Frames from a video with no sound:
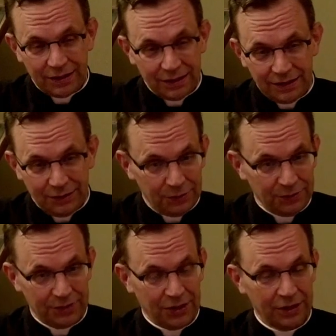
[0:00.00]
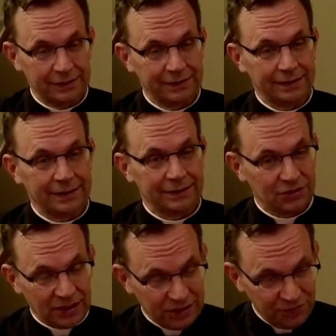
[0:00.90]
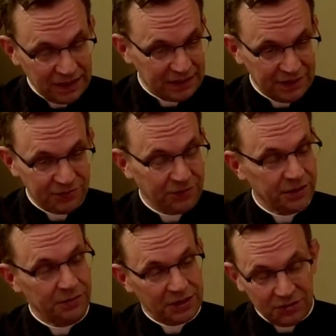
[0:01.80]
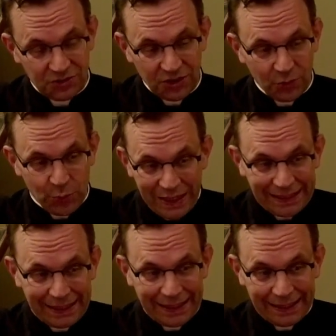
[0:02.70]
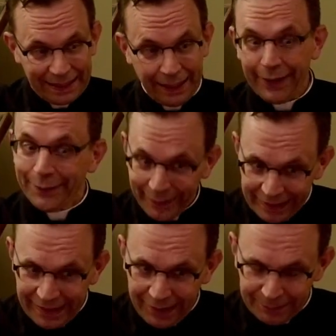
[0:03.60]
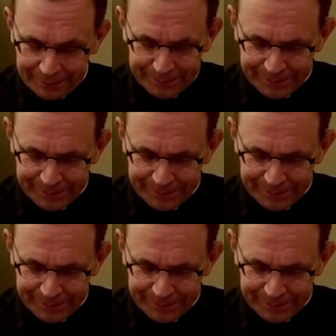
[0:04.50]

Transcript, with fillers: the, you know, the garden? There's a lot of leaves falling. Can you start raking, like right now?